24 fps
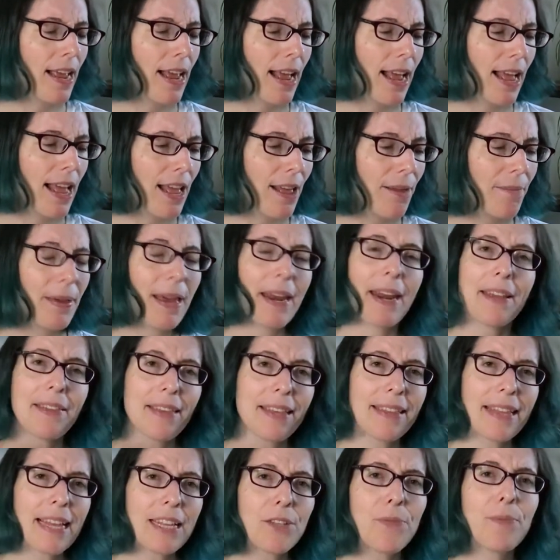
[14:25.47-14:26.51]
And I
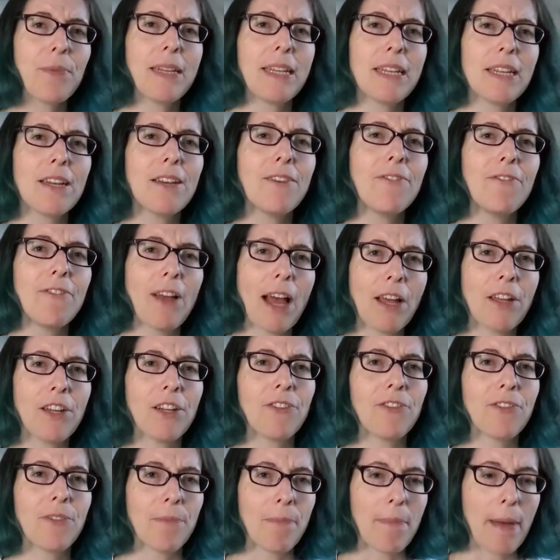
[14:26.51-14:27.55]
think that's really good value
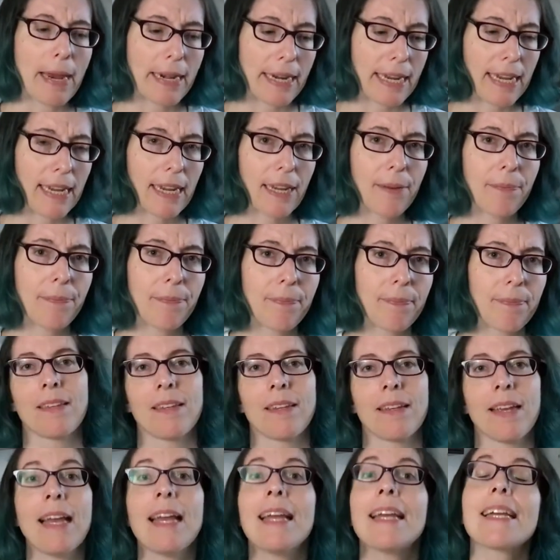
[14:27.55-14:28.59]
for money.
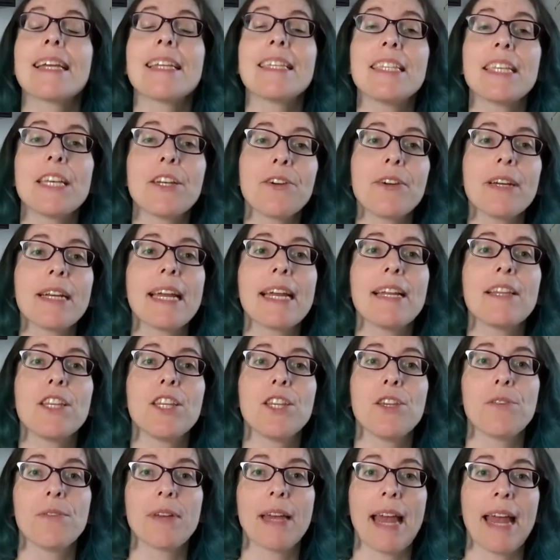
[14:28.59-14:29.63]
Considering in
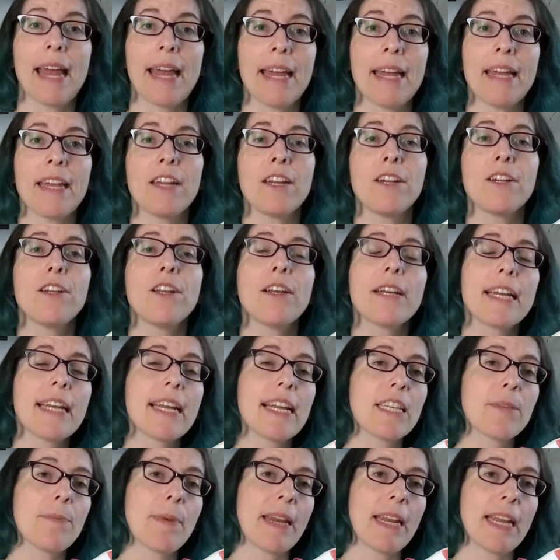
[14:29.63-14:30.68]
the UK, you're looking at
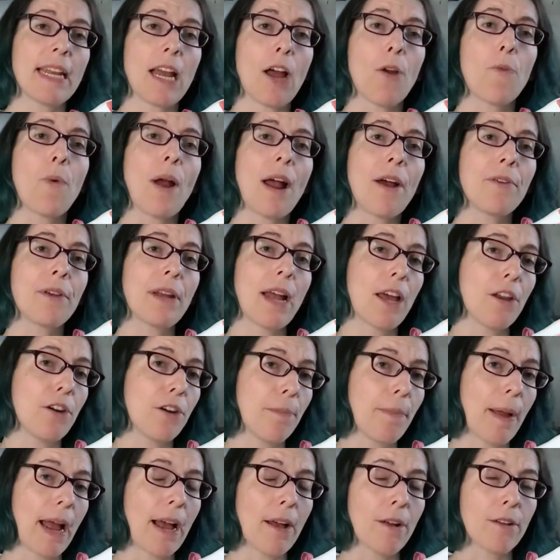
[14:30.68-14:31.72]
spending around
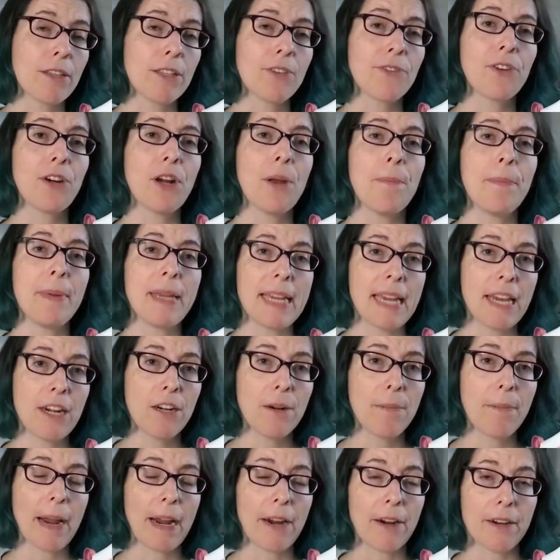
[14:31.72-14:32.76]
£100 for a beginner
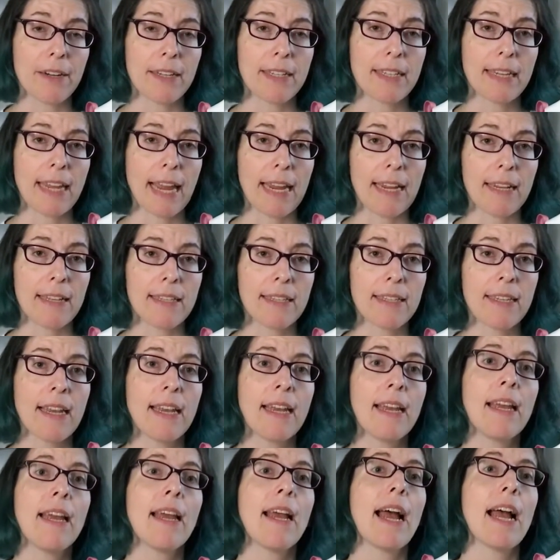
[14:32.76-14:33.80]
pair of skates.
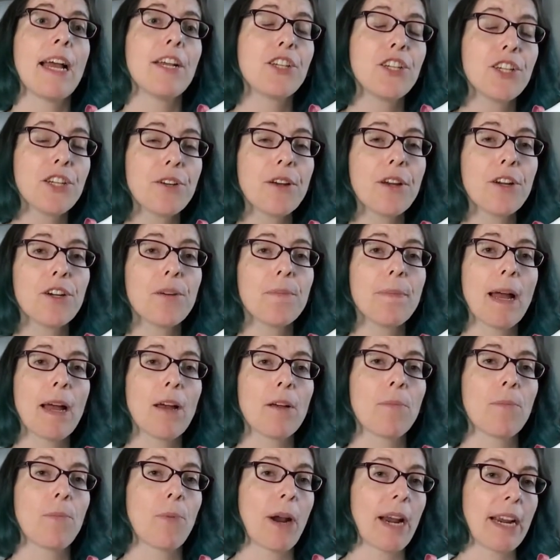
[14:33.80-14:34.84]
A
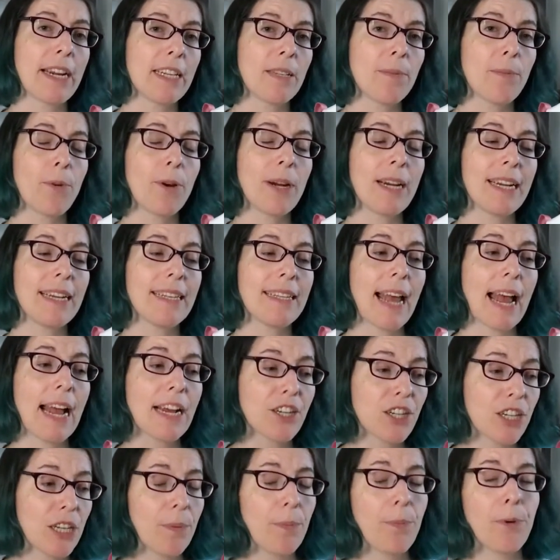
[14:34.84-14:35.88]
£200 price point is
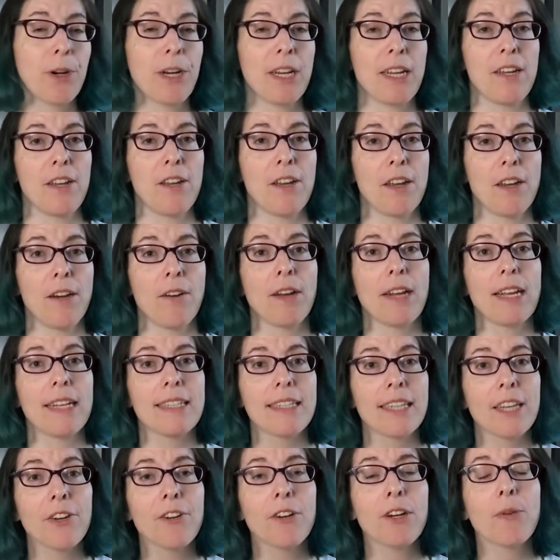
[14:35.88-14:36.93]
actually pretty good
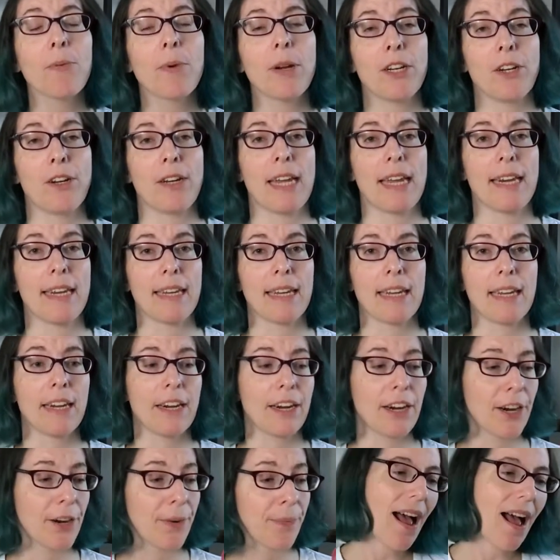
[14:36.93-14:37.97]
considering what you're getting
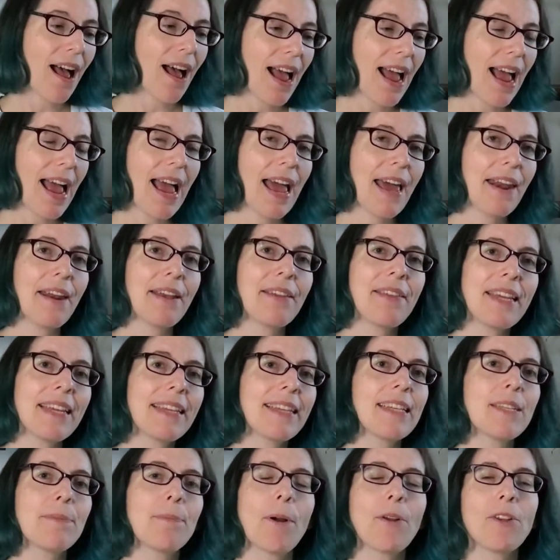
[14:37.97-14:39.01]
here. And I think
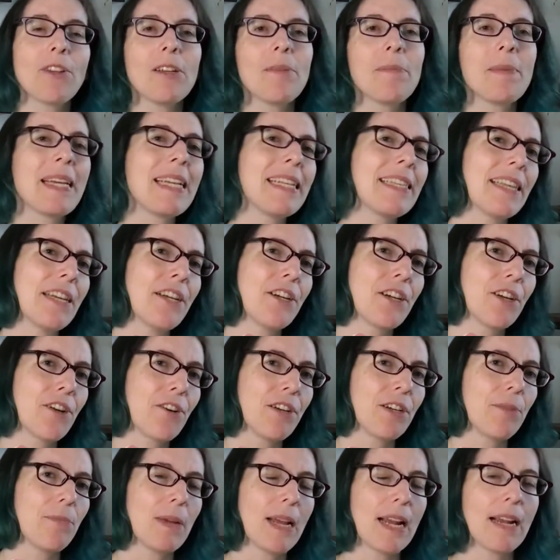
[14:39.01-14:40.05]
this probably means that you're going
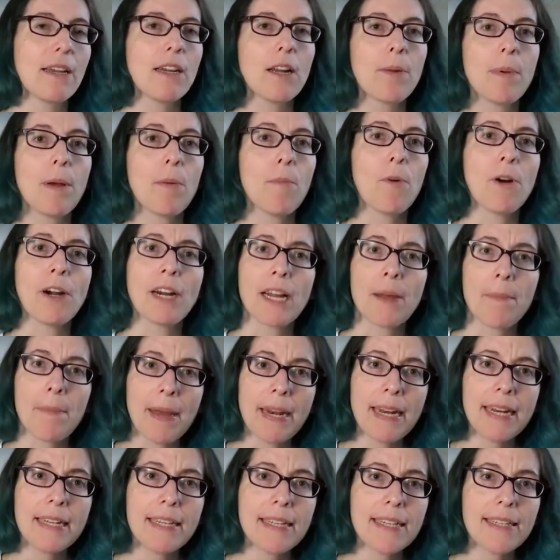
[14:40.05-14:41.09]
to be a little bit more
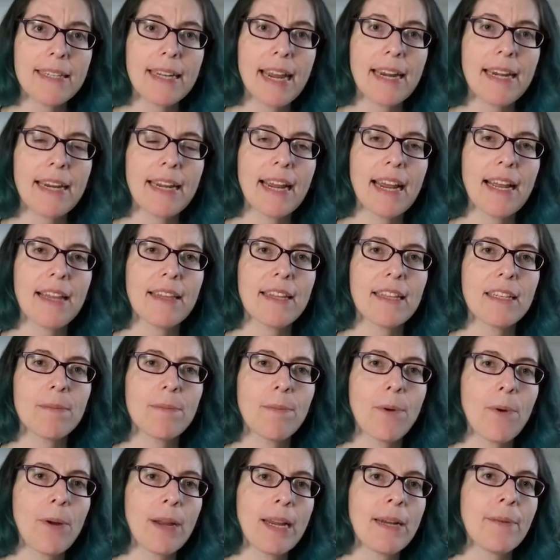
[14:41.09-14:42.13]
committed to skating at this
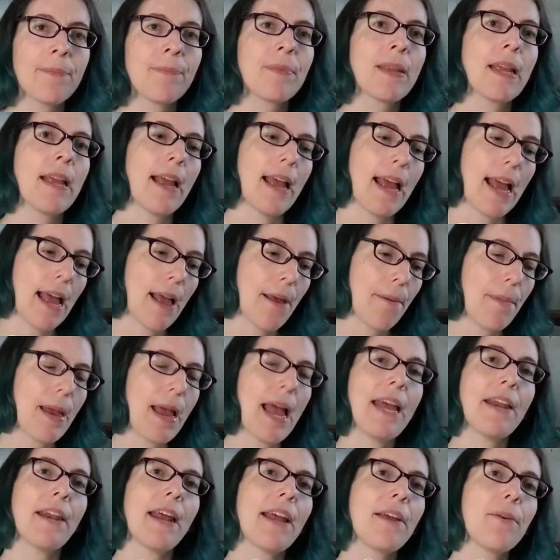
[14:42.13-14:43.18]
point.
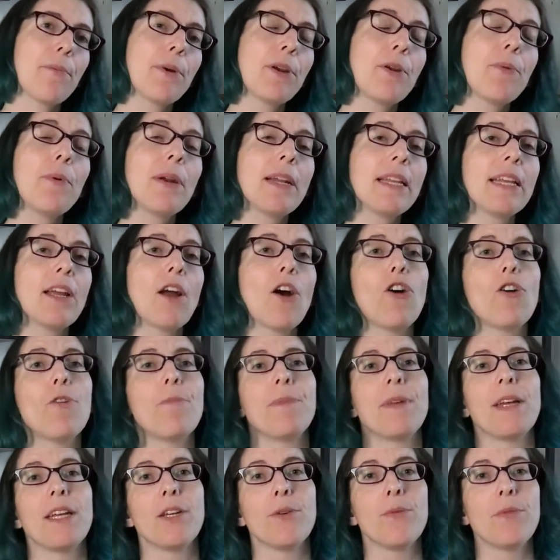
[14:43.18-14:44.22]
And I would really hope
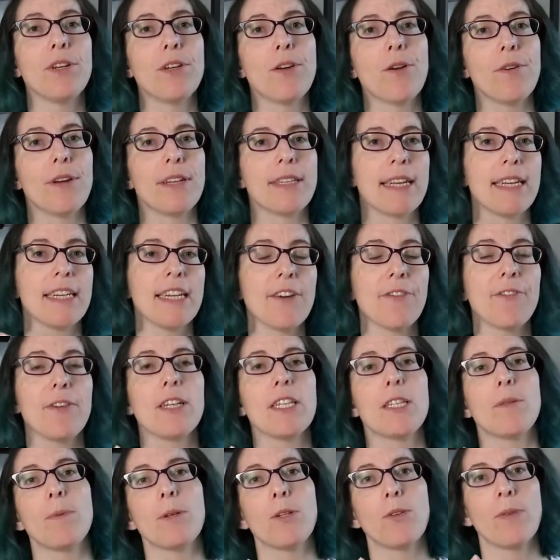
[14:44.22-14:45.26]
that you would notice a difference
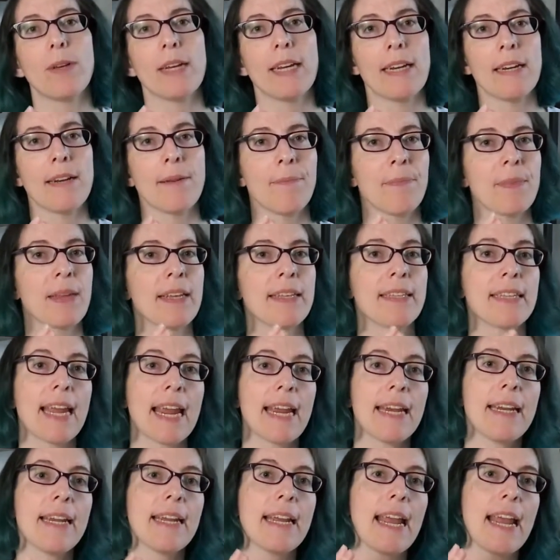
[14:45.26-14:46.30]
between
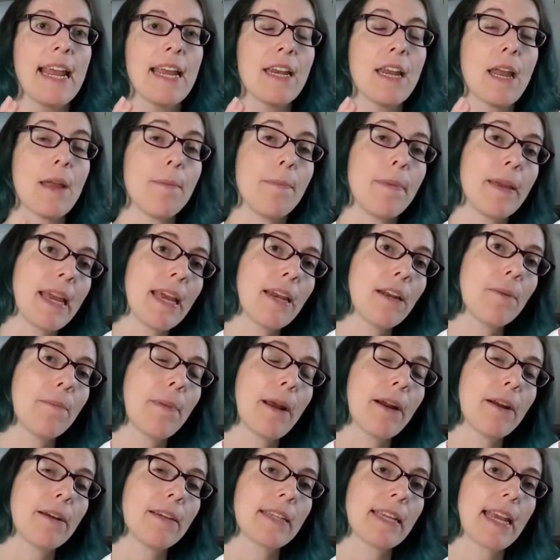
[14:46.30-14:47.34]
skating in a beginner
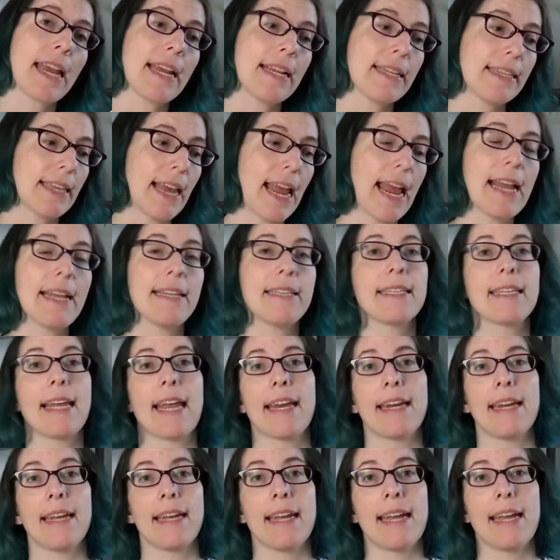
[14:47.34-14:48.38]
pair of skates and
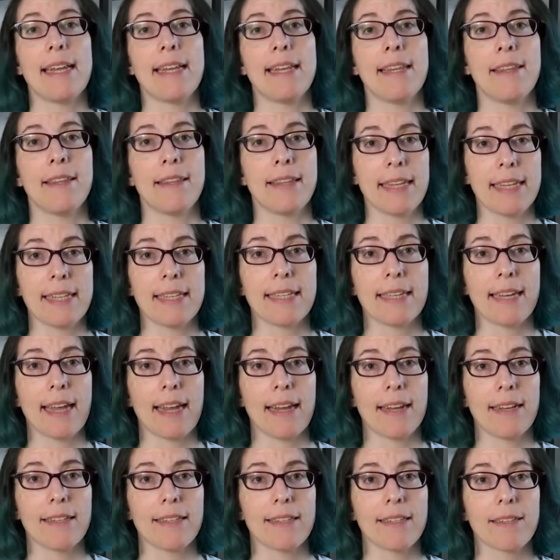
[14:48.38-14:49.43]
skating in these
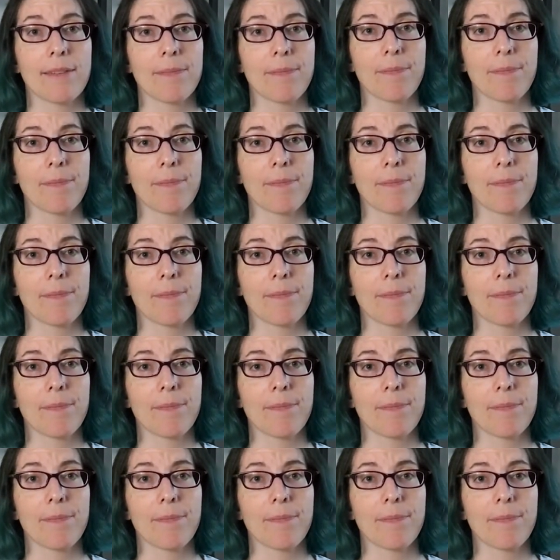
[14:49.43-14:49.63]
skates.